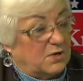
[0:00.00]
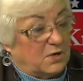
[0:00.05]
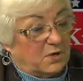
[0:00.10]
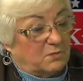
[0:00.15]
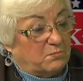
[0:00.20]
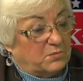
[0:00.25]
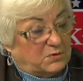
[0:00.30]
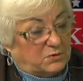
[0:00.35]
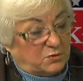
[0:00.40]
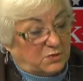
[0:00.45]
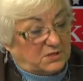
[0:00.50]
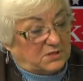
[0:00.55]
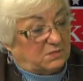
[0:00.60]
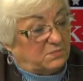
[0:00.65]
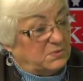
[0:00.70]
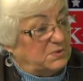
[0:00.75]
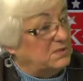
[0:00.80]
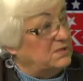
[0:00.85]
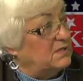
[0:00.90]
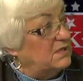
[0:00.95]
between the
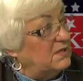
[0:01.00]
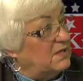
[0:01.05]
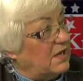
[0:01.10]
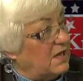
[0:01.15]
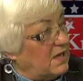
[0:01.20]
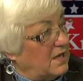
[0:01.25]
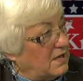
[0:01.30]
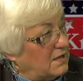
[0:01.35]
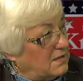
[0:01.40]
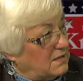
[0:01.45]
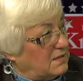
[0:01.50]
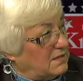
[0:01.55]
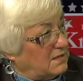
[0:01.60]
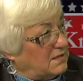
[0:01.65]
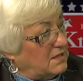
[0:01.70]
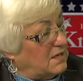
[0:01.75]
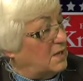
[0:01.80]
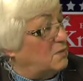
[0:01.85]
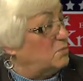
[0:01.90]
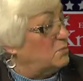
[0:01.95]
building and the
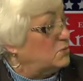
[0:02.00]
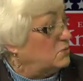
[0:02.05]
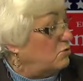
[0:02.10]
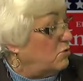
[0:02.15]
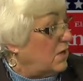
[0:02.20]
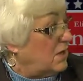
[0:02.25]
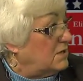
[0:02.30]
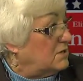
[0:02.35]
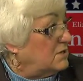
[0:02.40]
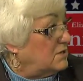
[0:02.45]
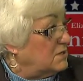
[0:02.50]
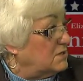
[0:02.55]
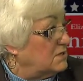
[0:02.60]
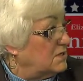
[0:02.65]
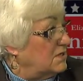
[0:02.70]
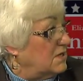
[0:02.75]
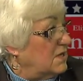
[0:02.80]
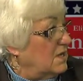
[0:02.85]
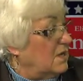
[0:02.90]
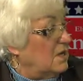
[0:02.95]
neighbors' garages.
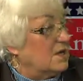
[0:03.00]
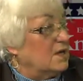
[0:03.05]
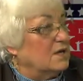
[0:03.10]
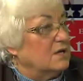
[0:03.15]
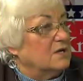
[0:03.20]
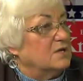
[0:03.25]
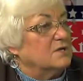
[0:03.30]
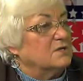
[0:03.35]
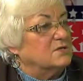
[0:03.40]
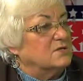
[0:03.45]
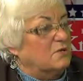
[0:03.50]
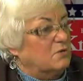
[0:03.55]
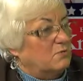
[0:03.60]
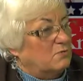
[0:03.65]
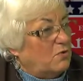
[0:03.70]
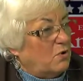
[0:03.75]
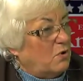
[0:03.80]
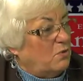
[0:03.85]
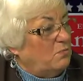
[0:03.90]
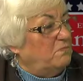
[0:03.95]
So
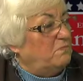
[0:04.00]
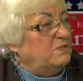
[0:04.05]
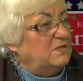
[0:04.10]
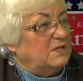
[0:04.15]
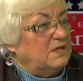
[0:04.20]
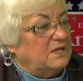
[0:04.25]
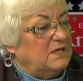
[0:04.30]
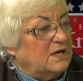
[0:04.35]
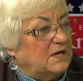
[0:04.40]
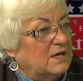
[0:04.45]
hopefully,